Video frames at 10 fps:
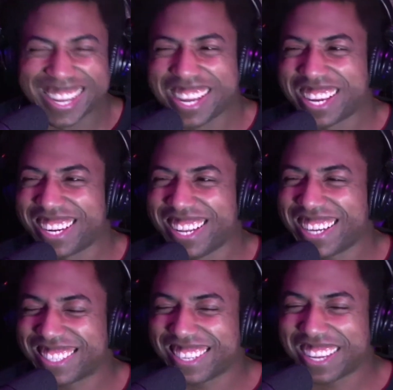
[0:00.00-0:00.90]
You
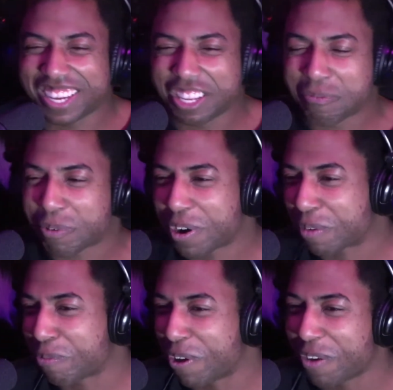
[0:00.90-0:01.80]
knocked it out of the
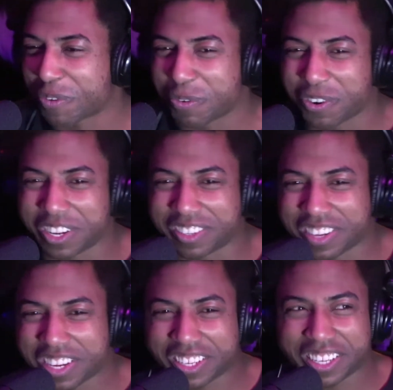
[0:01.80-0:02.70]
park, Paul. If you want to
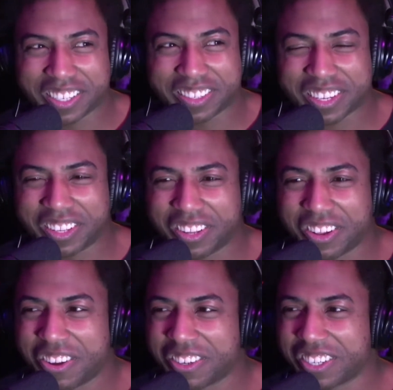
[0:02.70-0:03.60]
take a
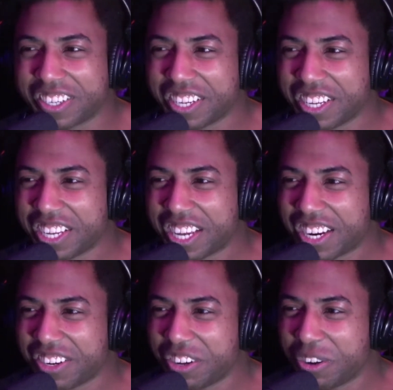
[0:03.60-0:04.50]
long, I
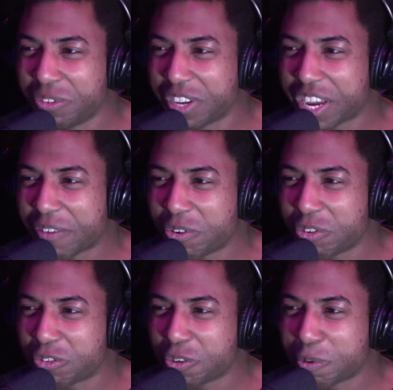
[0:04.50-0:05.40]
don't know, day after the
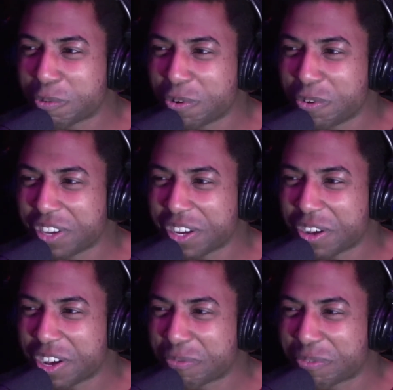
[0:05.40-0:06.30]
Super Bowl day off, I